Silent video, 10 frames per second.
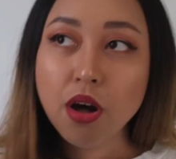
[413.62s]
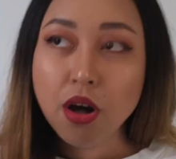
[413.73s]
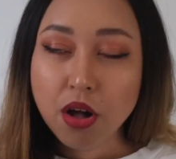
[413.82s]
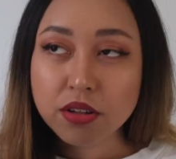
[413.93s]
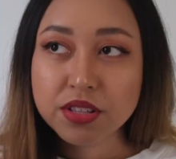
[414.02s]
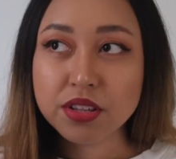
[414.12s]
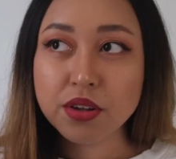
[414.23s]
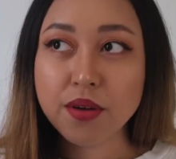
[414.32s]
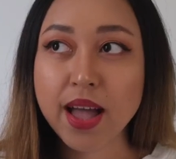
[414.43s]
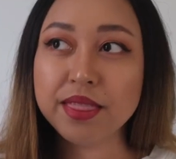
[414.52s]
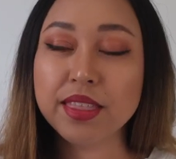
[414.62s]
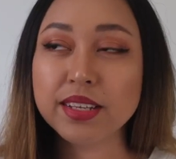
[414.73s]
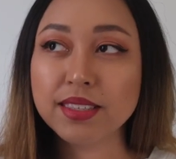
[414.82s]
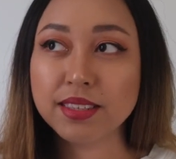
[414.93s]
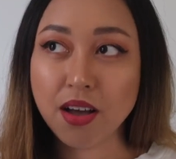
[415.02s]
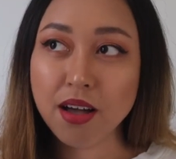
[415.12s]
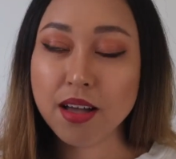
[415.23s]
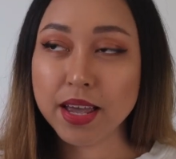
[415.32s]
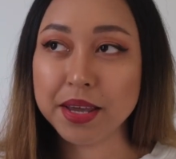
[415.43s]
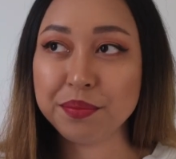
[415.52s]
Also, at the
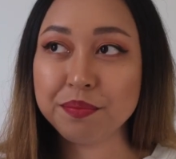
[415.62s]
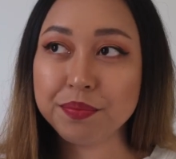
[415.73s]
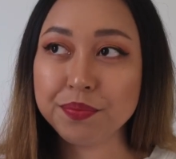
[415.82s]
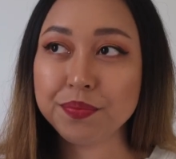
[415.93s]
time,